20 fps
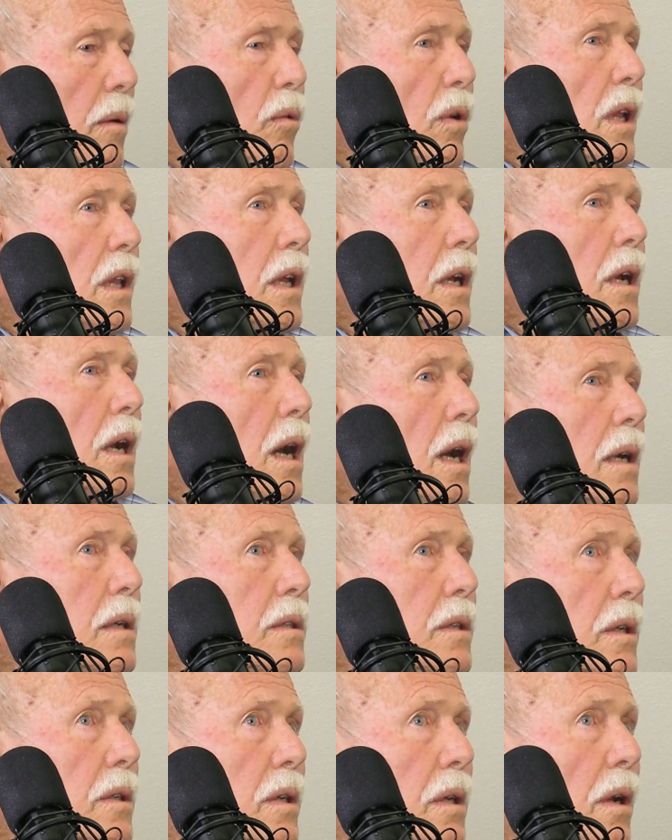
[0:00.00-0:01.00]
Well, the
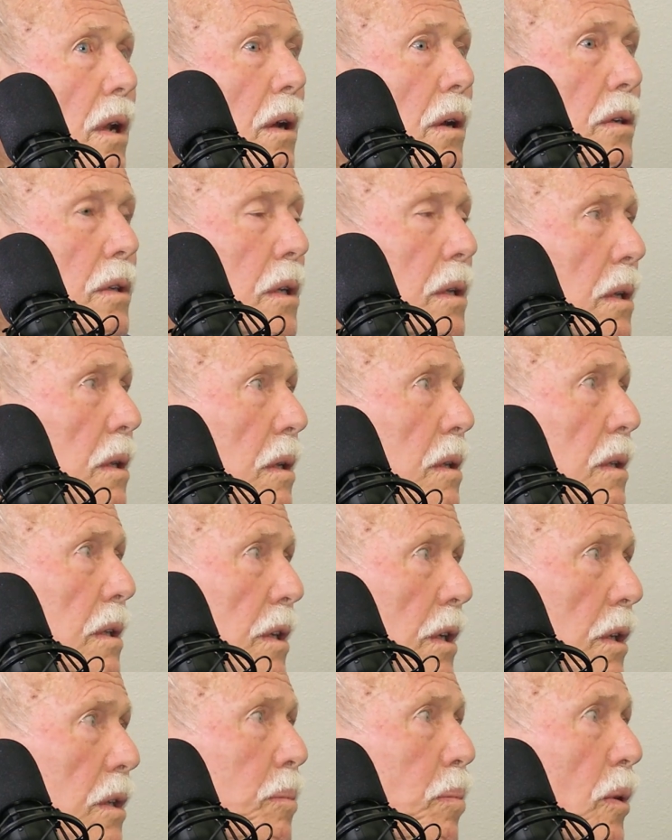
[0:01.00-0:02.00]
Coxes lost
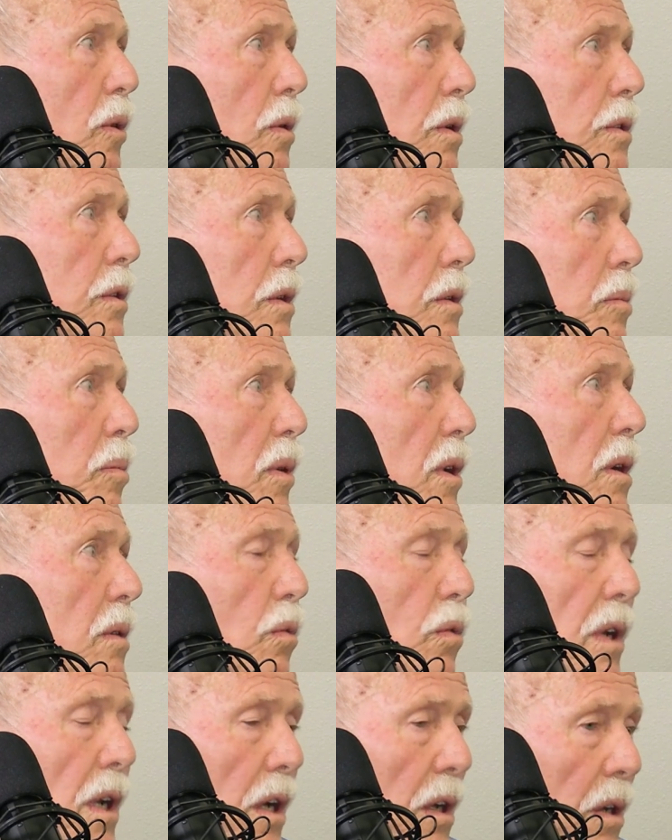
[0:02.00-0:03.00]
just portions, but
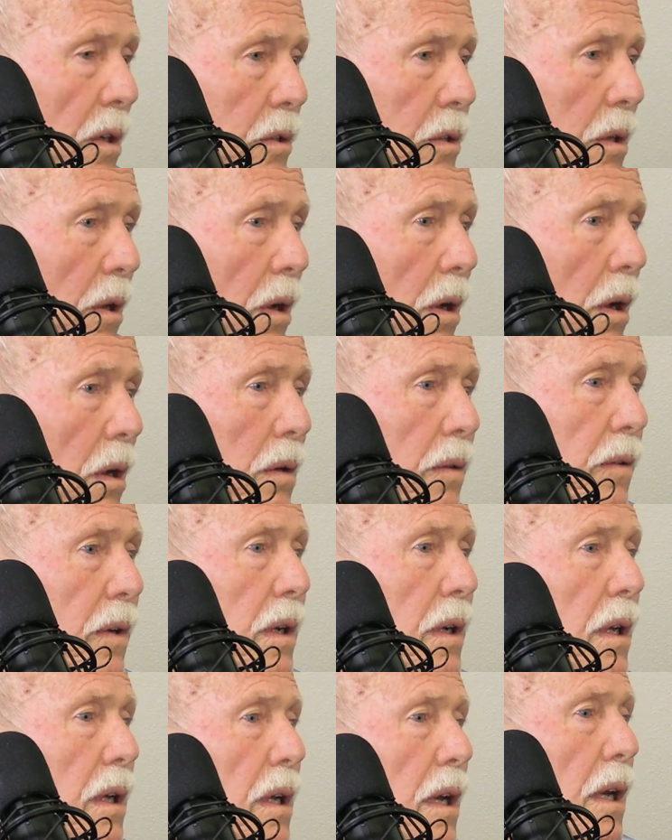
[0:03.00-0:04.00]
we lost all of it.